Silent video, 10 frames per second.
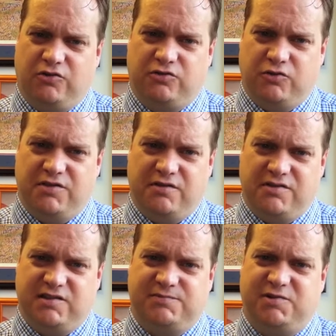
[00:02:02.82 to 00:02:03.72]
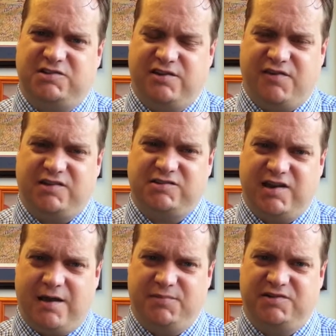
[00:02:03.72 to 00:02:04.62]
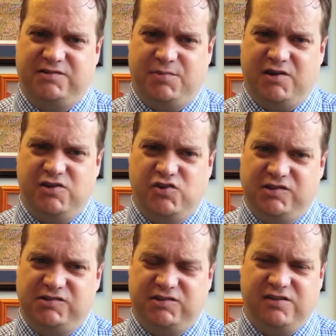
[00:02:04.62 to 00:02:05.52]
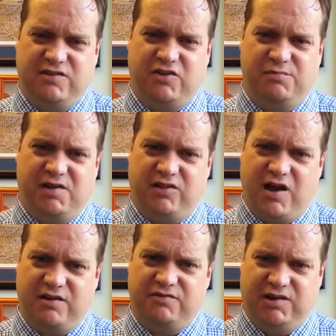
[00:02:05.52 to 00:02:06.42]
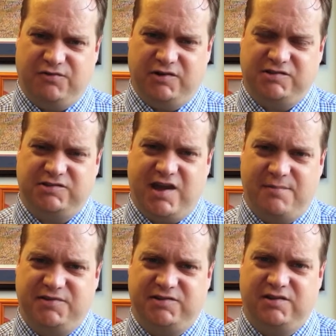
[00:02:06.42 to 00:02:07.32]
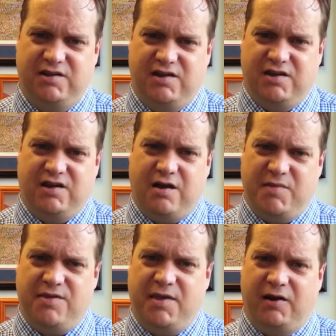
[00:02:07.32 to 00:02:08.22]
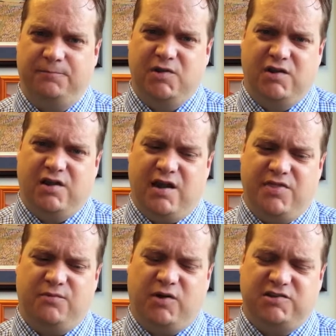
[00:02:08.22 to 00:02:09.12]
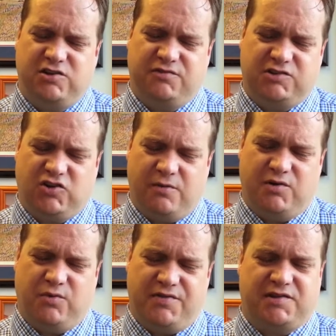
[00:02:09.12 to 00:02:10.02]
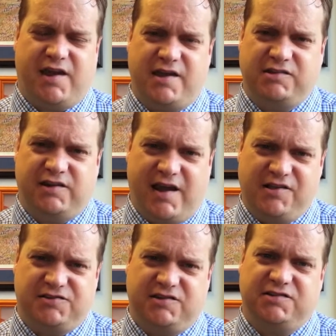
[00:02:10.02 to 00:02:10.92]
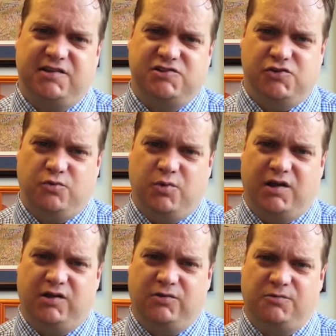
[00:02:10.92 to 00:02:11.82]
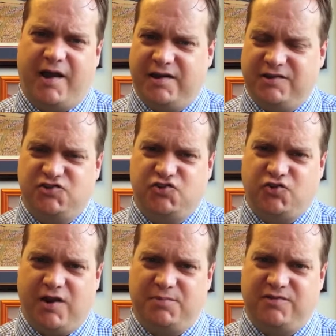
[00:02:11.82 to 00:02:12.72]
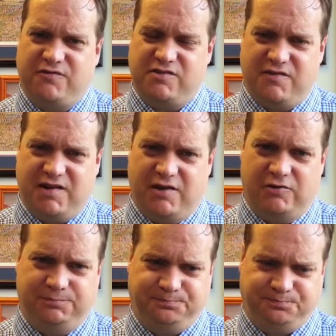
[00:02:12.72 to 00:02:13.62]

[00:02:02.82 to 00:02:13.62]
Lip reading: through in the specific steps, but you can see that there'd be a lot of different steps in there. And then once you've determined what the task analysis is, you will write a script for the video.